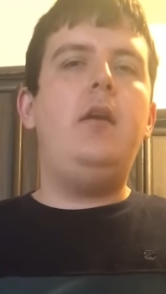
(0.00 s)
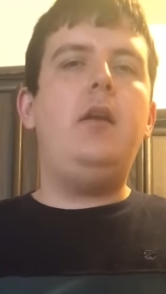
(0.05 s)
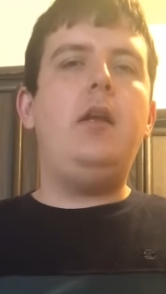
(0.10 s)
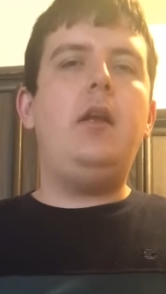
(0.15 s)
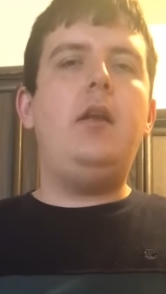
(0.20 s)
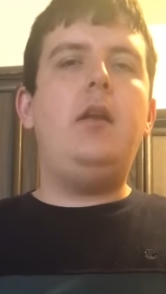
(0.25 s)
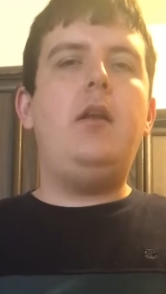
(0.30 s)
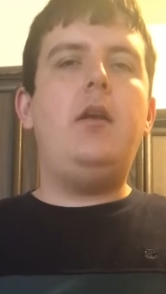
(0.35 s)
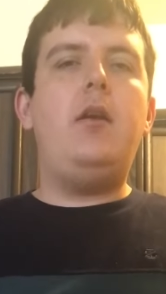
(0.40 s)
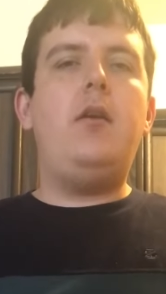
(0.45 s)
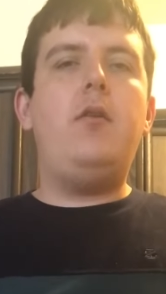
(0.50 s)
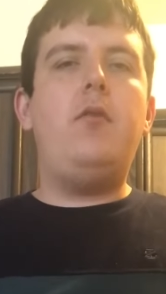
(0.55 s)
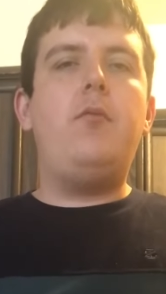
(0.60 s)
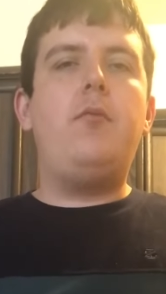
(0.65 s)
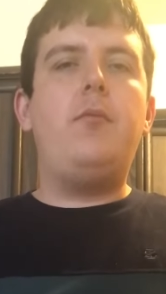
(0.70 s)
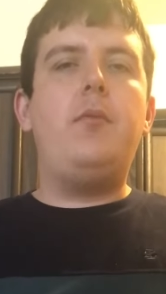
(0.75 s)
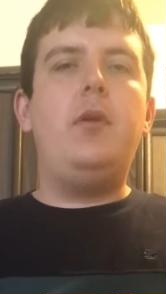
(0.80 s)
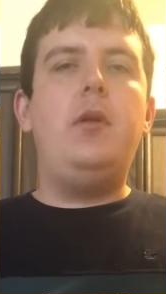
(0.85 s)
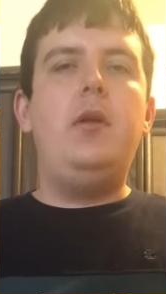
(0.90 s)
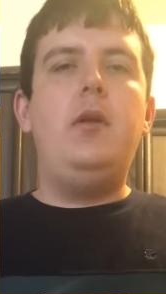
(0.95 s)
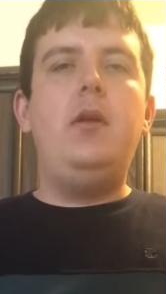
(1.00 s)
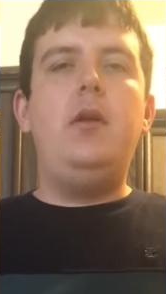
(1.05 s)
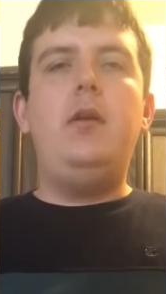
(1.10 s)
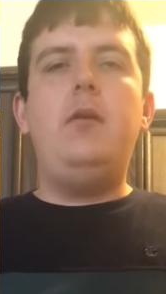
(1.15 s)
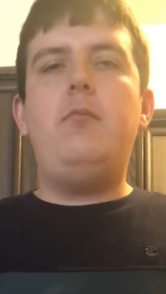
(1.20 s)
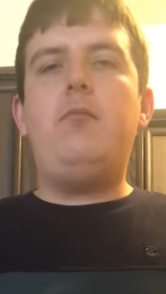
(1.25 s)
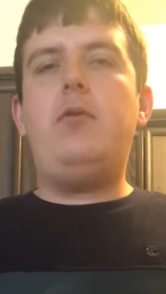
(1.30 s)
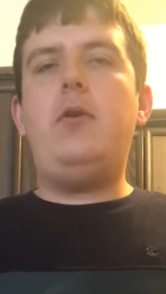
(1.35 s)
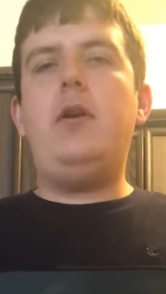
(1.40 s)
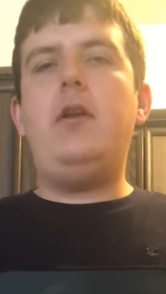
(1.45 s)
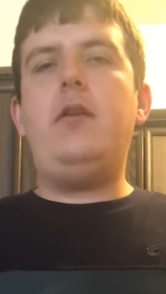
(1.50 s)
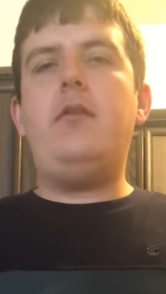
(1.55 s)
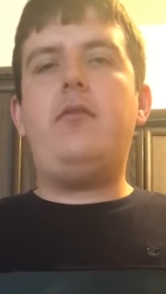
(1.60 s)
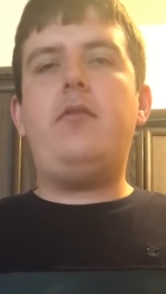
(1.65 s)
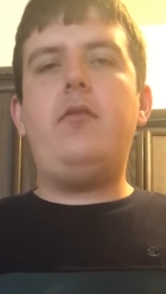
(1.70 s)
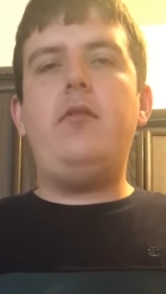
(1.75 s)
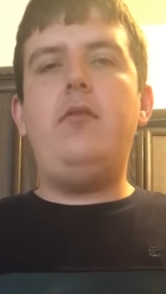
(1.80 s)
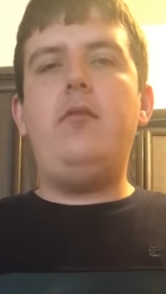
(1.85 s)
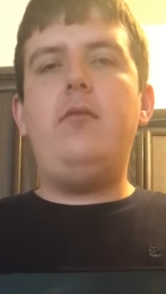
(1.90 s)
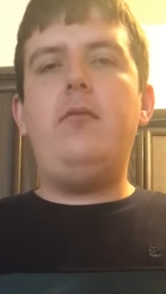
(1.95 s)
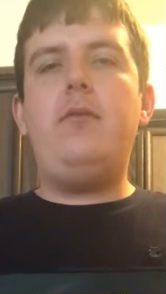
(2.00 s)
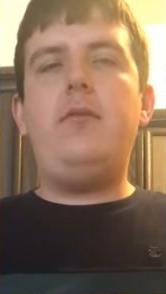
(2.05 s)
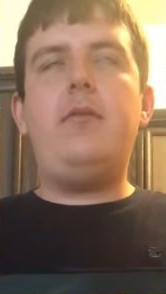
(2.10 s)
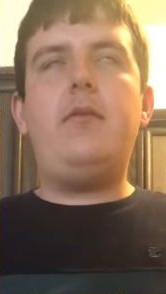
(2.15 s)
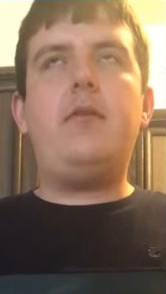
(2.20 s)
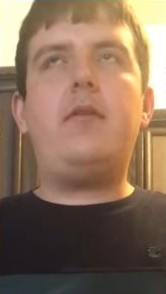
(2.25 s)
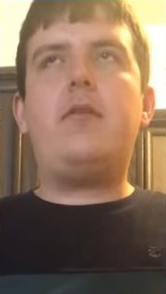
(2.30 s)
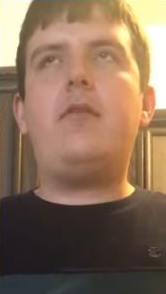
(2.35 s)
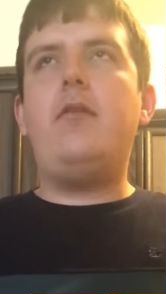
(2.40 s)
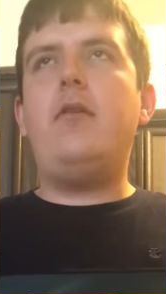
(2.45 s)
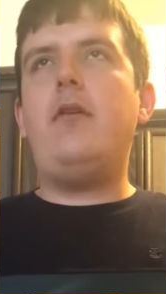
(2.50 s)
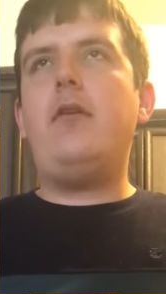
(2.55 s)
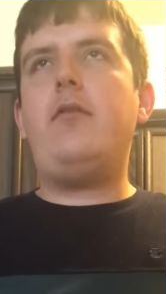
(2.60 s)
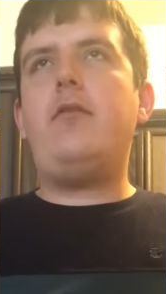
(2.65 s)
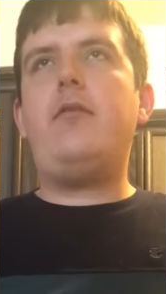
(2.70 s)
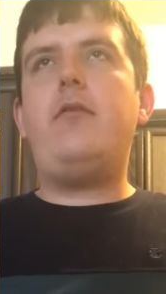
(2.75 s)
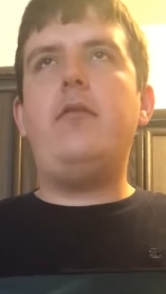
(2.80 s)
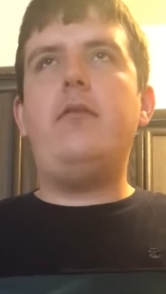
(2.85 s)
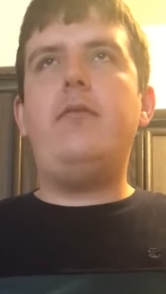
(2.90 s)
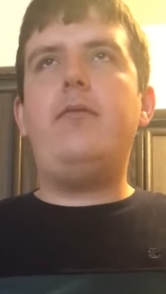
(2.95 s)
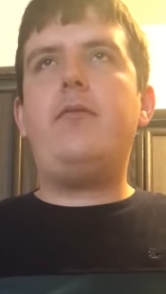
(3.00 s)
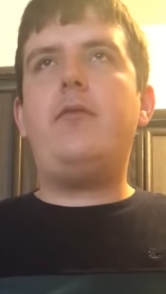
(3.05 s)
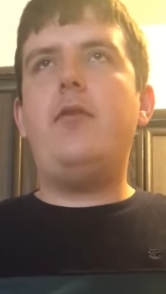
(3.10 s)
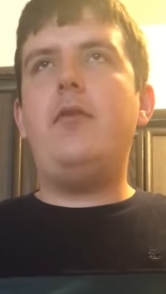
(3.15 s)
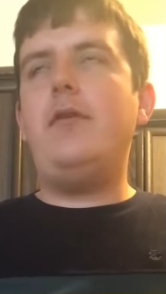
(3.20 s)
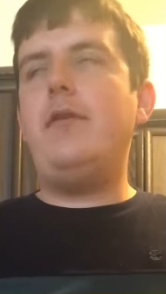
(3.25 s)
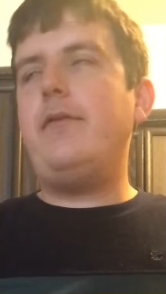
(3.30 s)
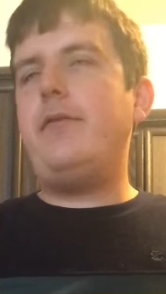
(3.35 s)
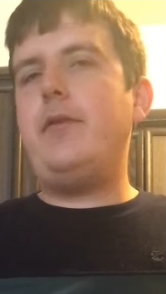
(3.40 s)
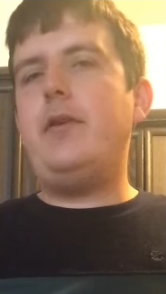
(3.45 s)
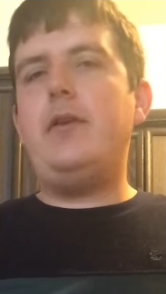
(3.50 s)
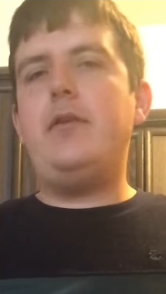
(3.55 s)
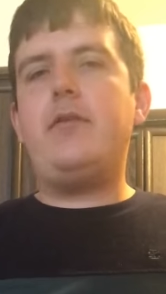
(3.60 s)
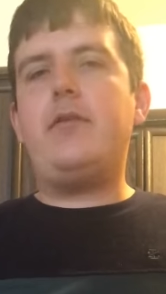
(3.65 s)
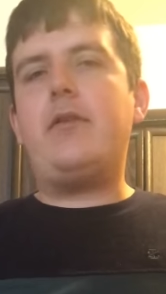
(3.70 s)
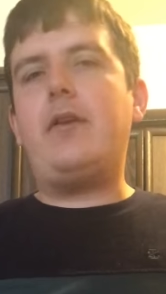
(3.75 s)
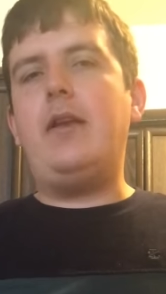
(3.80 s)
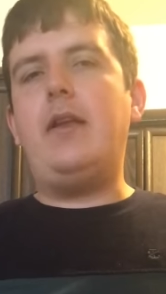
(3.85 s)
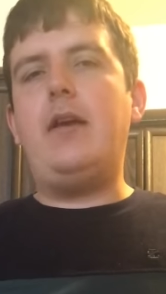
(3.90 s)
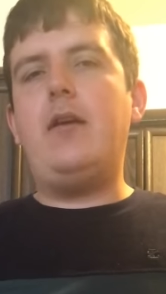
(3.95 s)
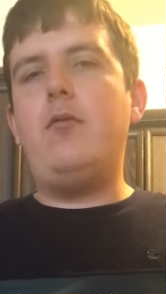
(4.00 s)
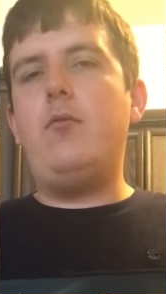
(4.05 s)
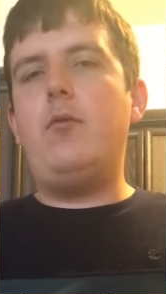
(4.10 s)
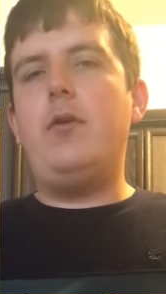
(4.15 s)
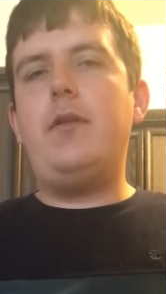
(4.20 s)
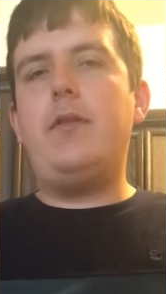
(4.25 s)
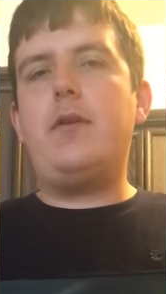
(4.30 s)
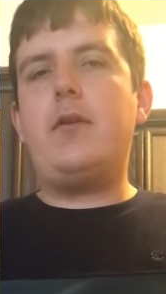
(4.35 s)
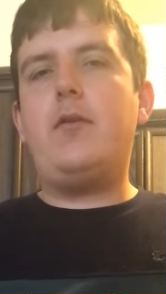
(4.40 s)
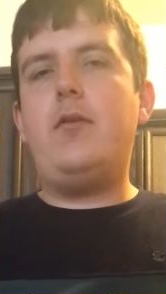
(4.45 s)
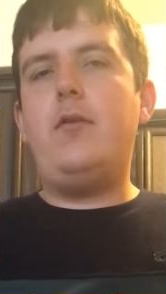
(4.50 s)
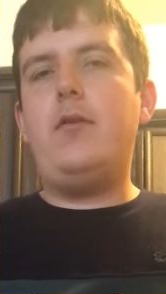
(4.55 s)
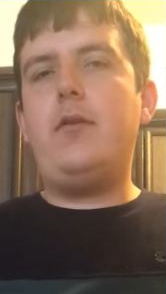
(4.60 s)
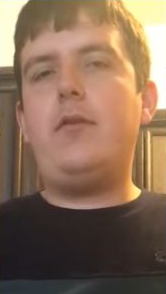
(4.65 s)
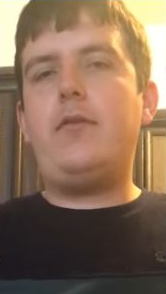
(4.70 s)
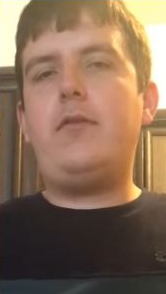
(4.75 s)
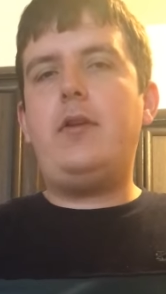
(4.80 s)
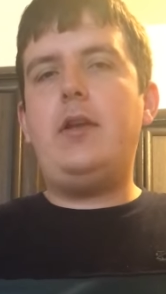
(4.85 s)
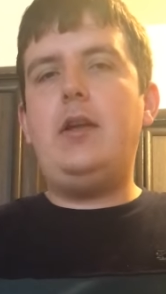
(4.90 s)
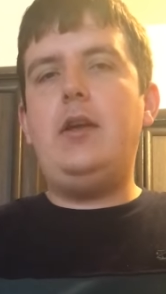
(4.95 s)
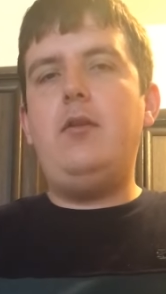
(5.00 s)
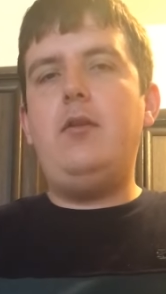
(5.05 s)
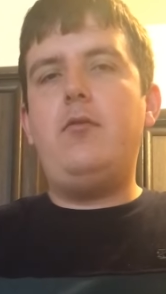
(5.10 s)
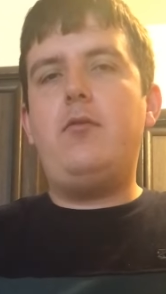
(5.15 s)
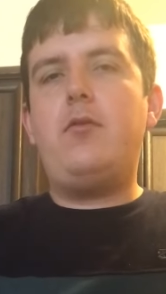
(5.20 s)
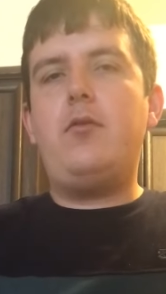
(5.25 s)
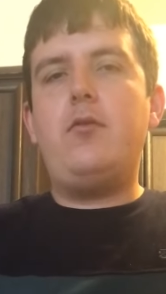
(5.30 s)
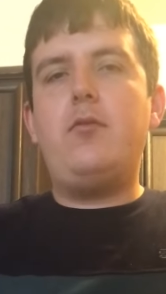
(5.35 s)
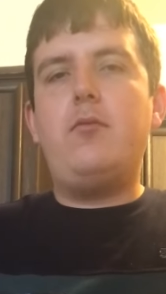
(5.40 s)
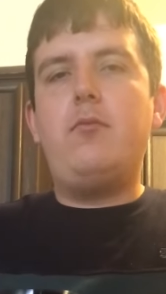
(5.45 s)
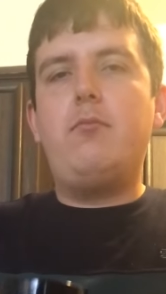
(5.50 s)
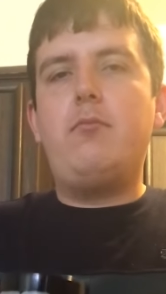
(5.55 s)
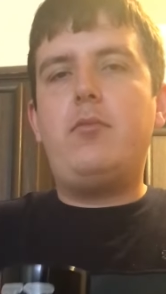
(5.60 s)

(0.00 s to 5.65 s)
You know, pretty soon the cost of coffee is going to outweigh the cost of YouTube.